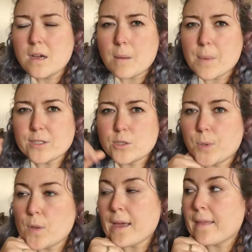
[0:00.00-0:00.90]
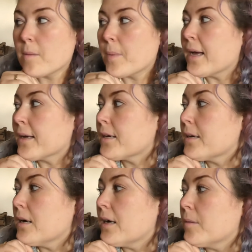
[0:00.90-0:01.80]
I might just put that in the
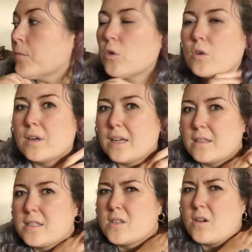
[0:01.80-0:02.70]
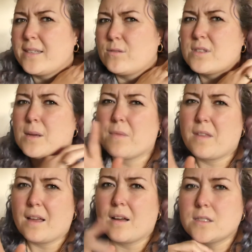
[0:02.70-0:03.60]
back, or at the side or
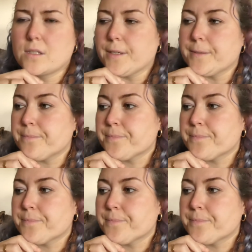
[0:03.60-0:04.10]
something, I don't know.